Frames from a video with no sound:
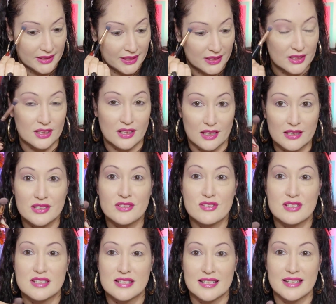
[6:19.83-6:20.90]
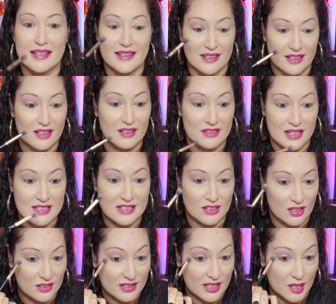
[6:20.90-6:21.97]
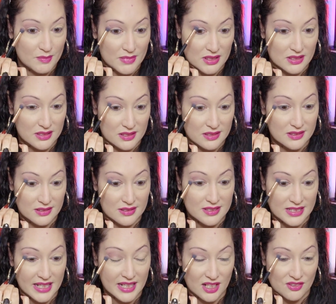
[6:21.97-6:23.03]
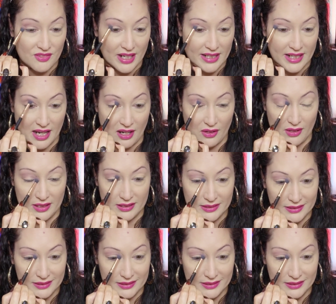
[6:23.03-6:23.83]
The color you see, that's the color that I'm seeing right now.